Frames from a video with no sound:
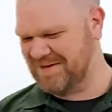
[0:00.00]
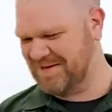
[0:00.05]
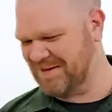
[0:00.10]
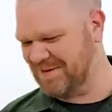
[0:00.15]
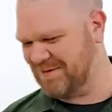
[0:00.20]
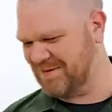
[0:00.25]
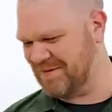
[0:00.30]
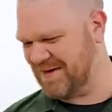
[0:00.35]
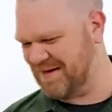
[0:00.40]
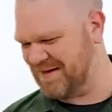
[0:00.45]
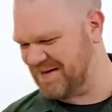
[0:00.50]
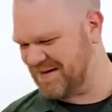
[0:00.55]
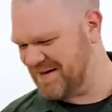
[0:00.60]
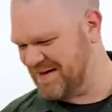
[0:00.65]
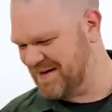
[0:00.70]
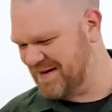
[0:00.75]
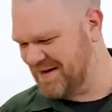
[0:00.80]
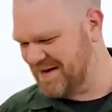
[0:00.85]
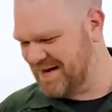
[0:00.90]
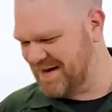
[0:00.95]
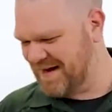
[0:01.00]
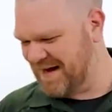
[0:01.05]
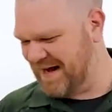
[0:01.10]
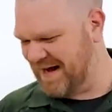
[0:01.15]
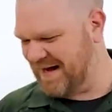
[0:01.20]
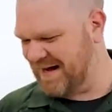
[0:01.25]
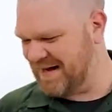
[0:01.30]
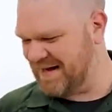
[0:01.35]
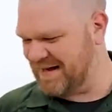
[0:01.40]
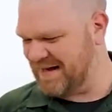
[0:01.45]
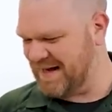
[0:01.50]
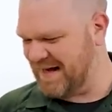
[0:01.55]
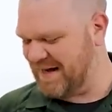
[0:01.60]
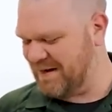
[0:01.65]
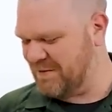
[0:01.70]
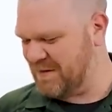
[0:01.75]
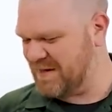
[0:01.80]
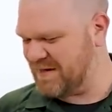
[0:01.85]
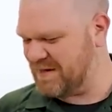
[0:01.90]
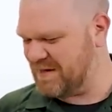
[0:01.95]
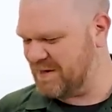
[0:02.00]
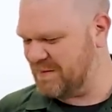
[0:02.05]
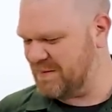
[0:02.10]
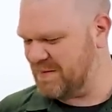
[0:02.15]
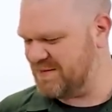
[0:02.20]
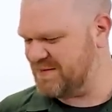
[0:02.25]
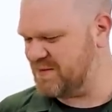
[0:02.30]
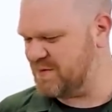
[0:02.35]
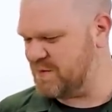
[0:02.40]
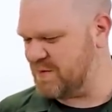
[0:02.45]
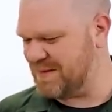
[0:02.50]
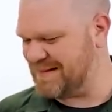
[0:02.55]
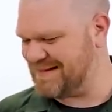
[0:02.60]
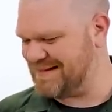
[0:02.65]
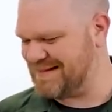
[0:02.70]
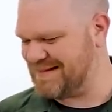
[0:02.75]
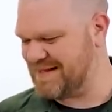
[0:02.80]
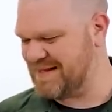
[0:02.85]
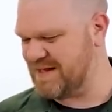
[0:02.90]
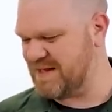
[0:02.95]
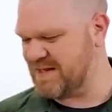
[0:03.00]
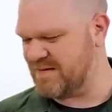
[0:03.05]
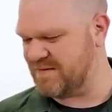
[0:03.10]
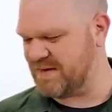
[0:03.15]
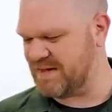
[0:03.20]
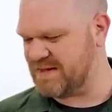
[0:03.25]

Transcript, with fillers: All right. Now we come to Steve